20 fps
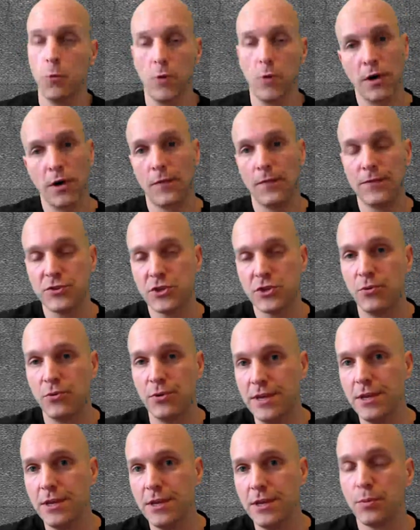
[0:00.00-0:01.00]
Well,
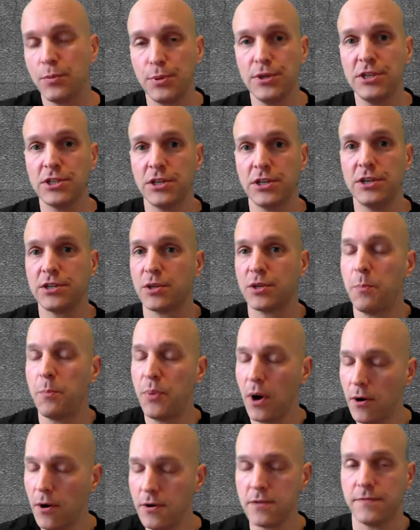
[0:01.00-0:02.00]
so ego depletion is a
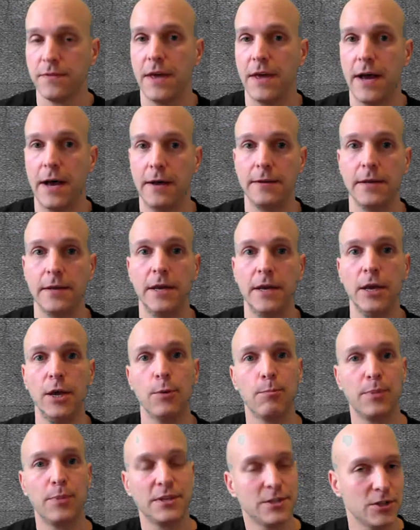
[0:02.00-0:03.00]
part of that,
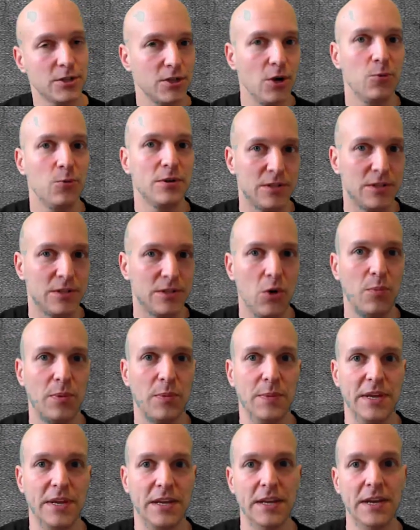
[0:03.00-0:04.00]
but so is
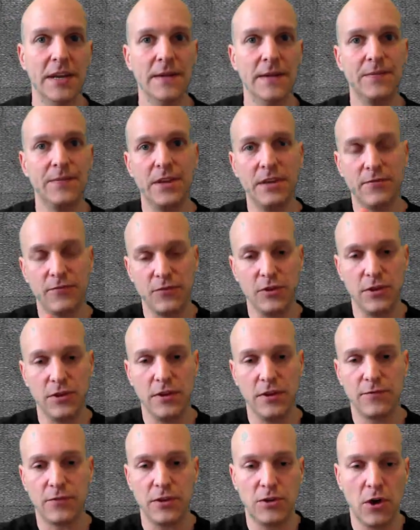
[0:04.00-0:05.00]
dopamine.
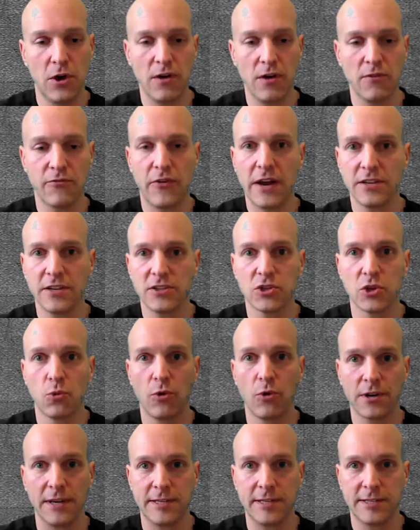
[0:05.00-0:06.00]
If the dog finds the
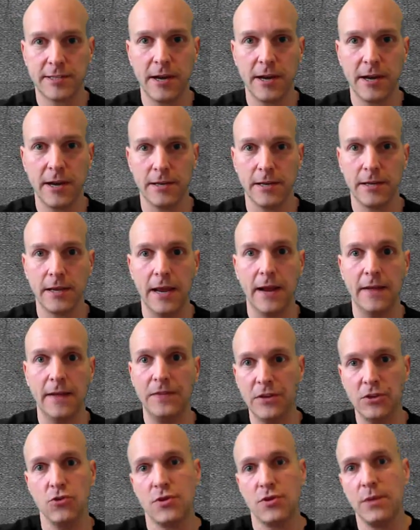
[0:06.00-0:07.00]
work exciting
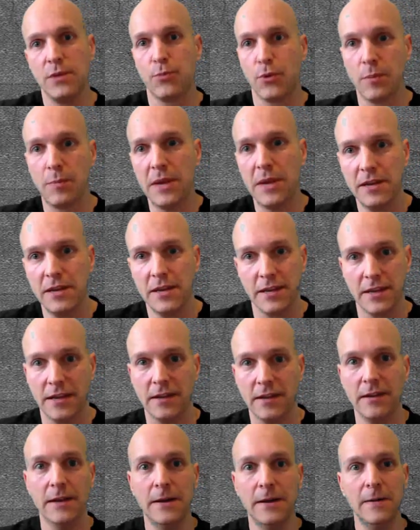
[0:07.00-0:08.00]
and then you keep repeating
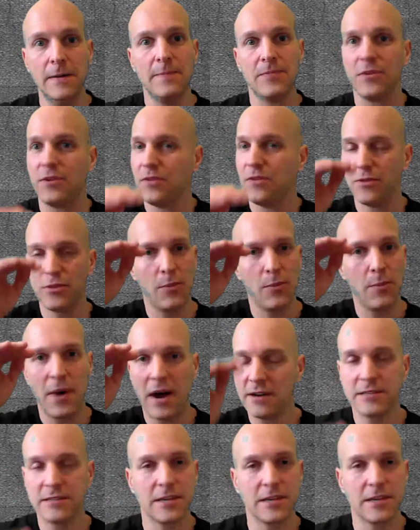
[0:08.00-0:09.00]
it, their
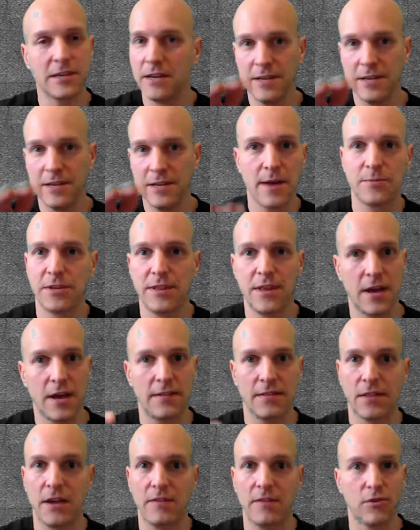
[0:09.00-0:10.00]
body's going to adapt to
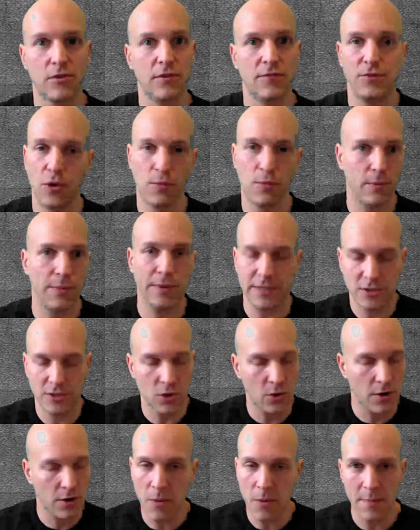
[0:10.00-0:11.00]
that level of dopamine.
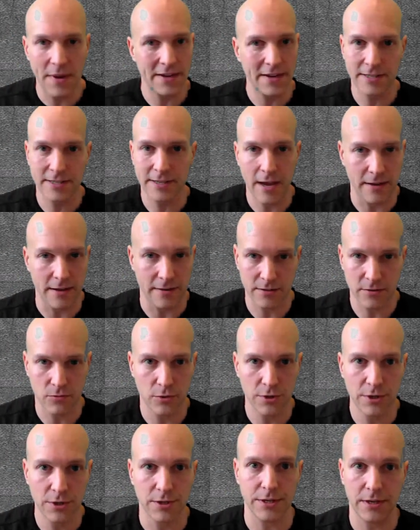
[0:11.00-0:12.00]
So it all makes
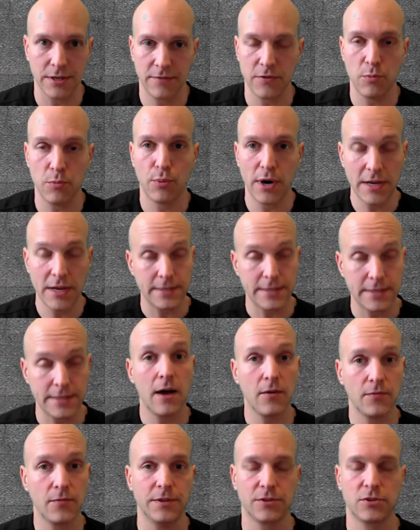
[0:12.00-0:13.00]
sense, really, if you break it
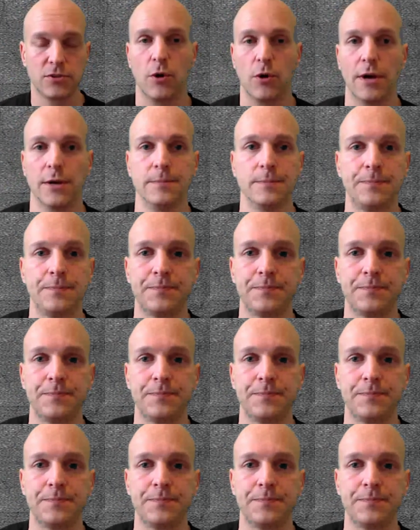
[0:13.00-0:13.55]
down this way.